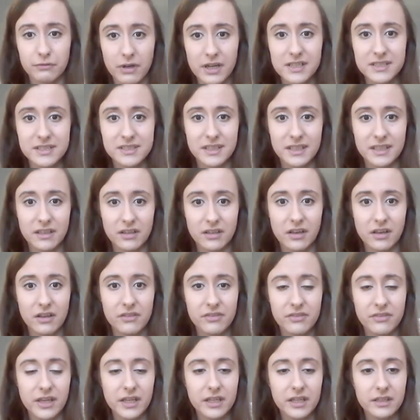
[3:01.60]
racing, and I
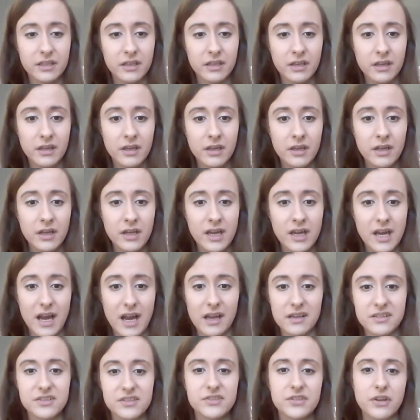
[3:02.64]
think
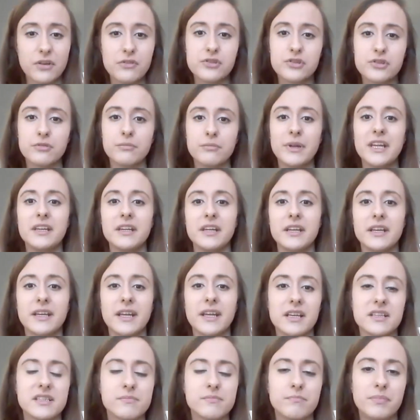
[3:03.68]
as social media
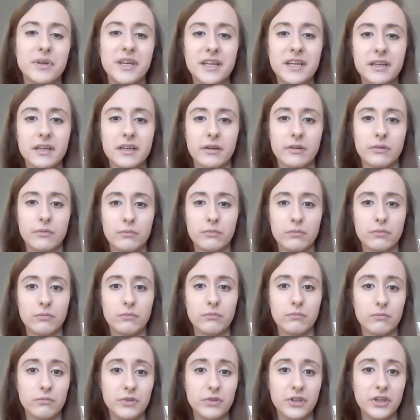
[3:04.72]
gets bigger,
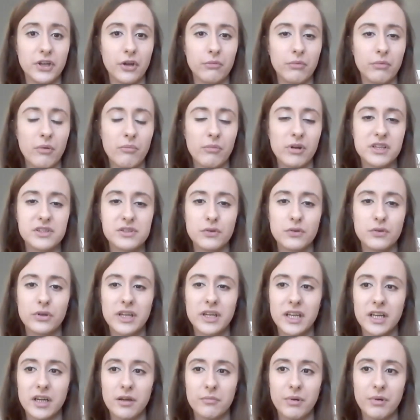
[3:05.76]
you know, when we're
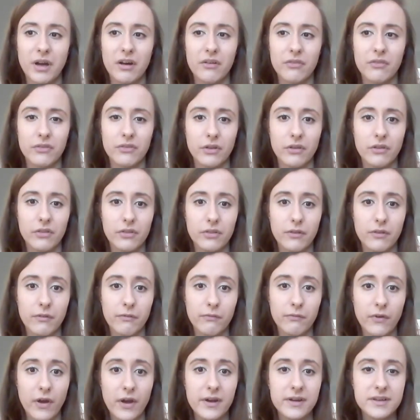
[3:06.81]
talking about the the
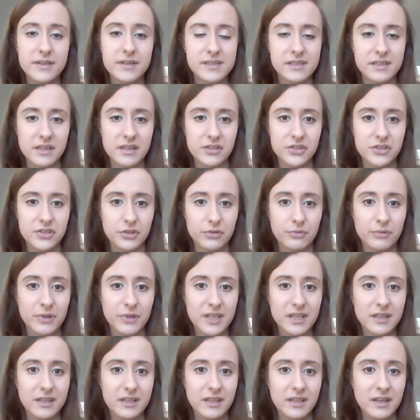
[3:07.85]
first issue, it,
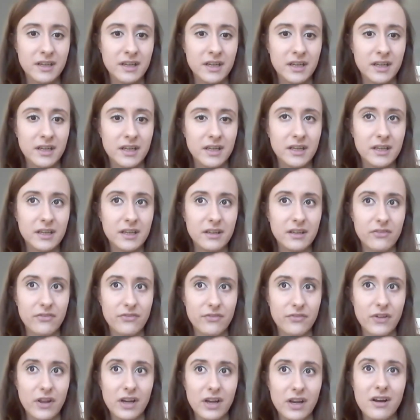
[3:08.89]
it
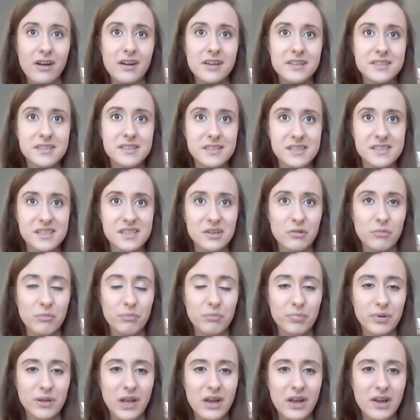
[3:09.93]
the lines are still
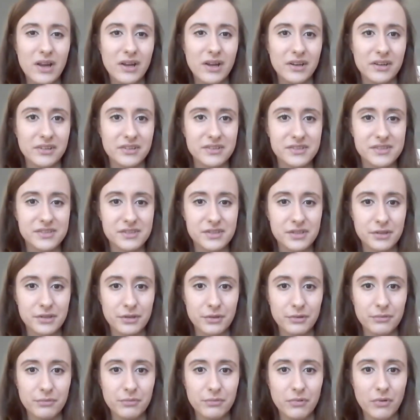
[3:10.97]
blurred as
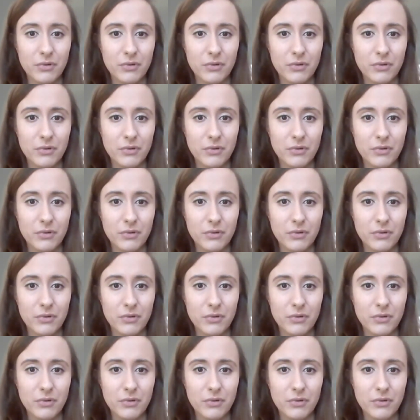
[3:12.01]
to